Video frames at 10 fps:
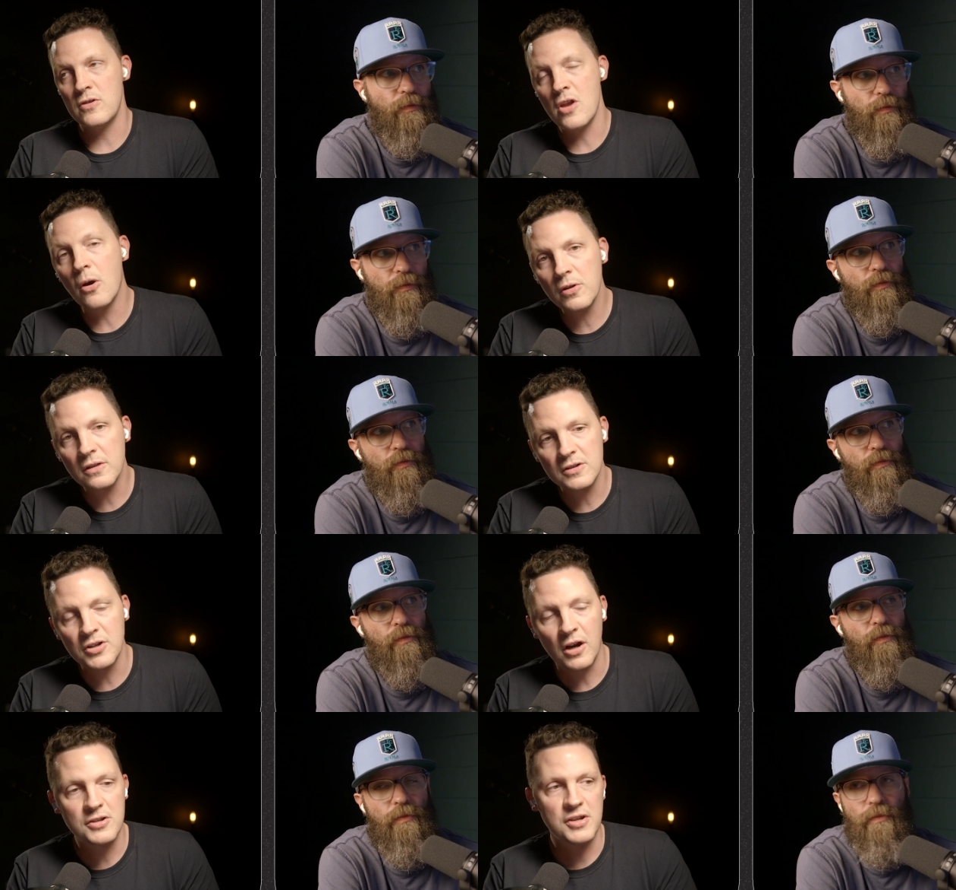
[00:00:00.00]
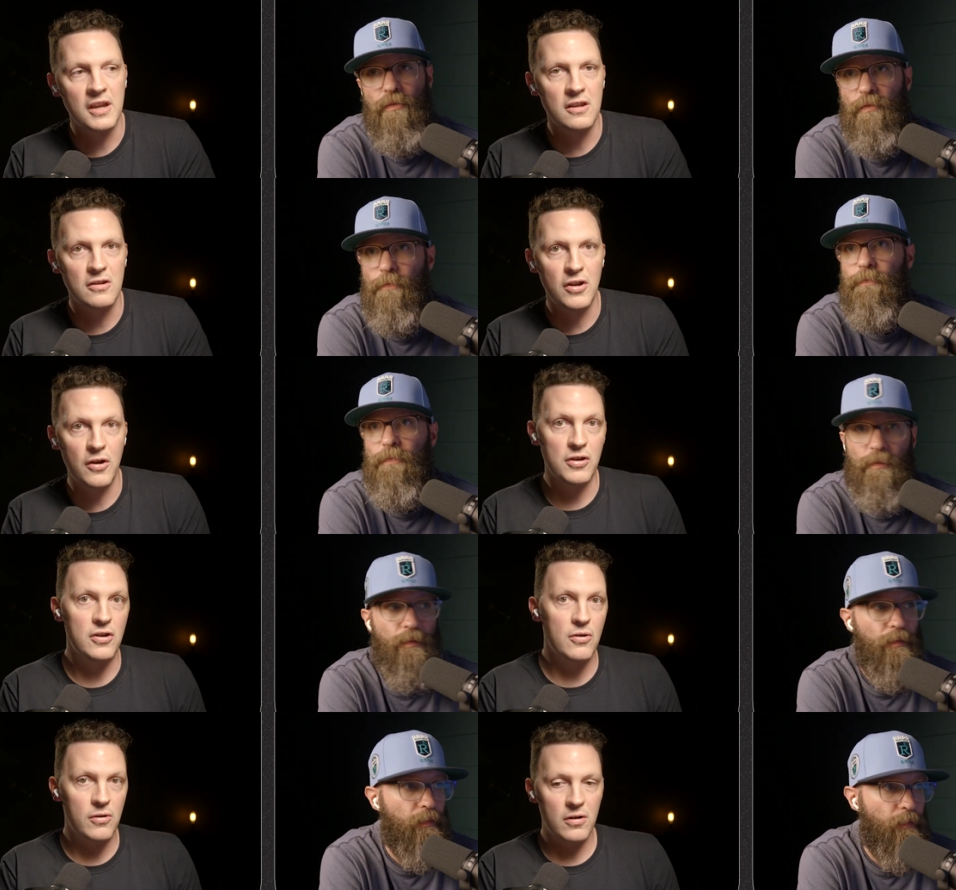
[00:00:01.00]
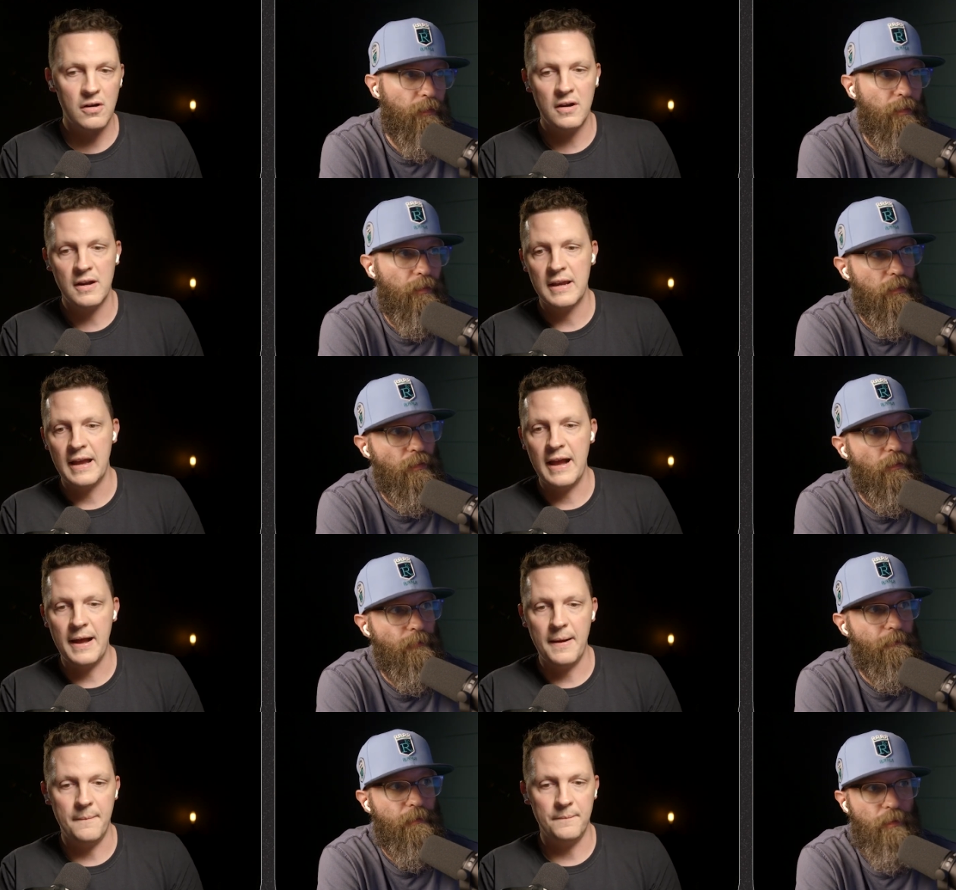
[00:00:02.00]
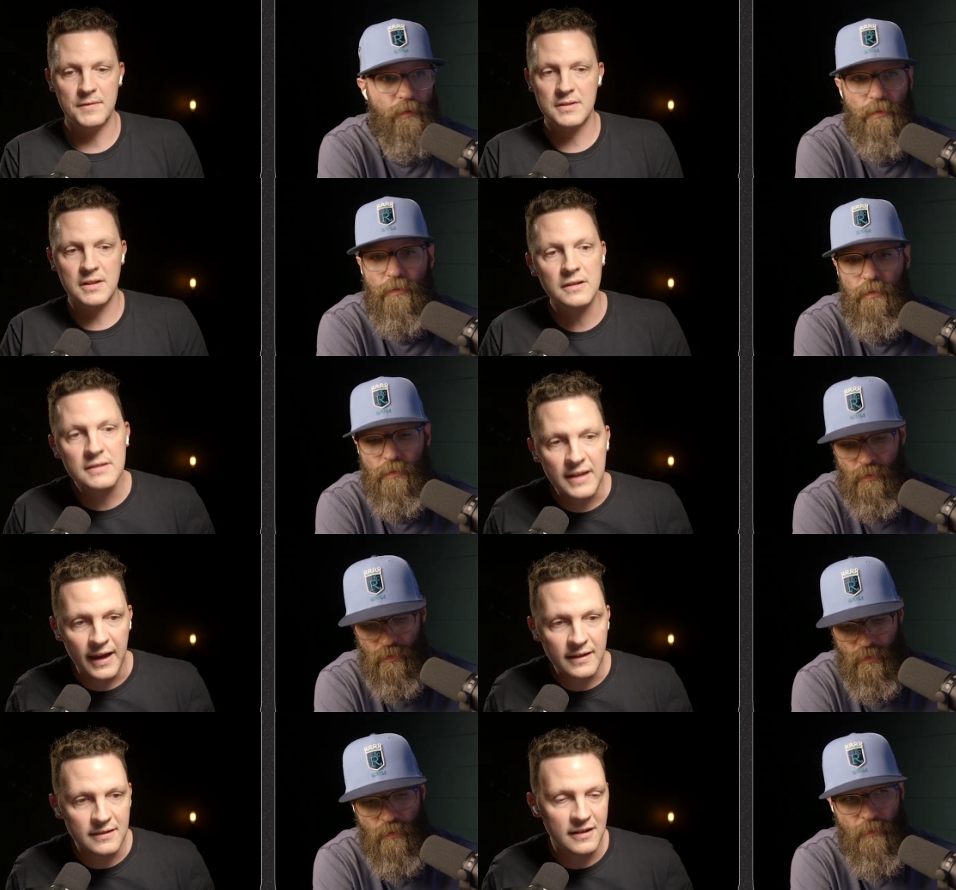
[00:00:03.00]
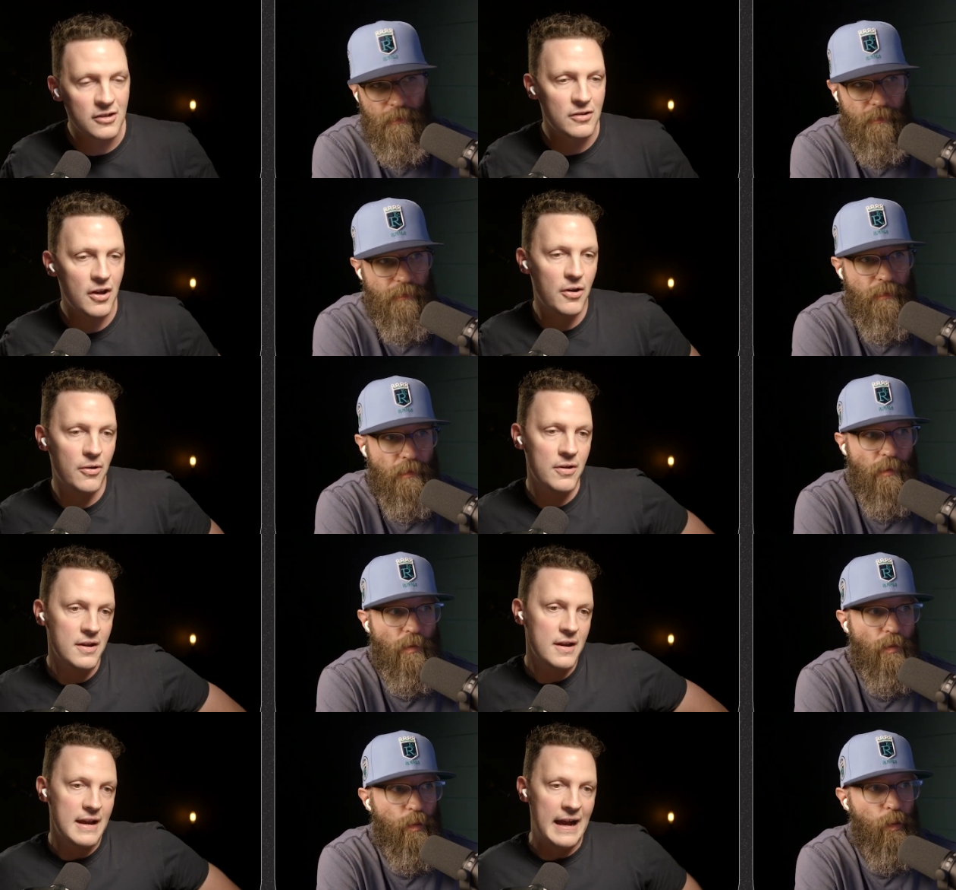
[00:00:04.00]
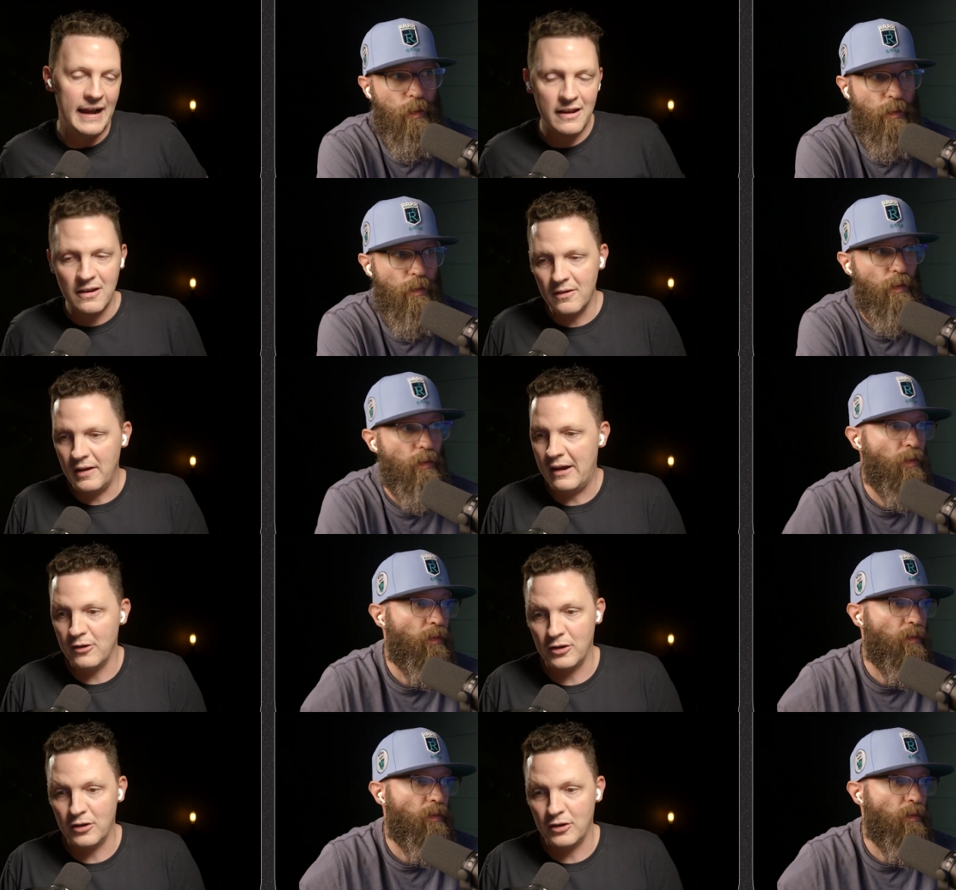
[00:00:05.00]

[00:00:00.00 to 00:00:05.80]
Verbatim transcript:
Speaker 1: you know what they're charging and you know your um, skill set and you know uh, how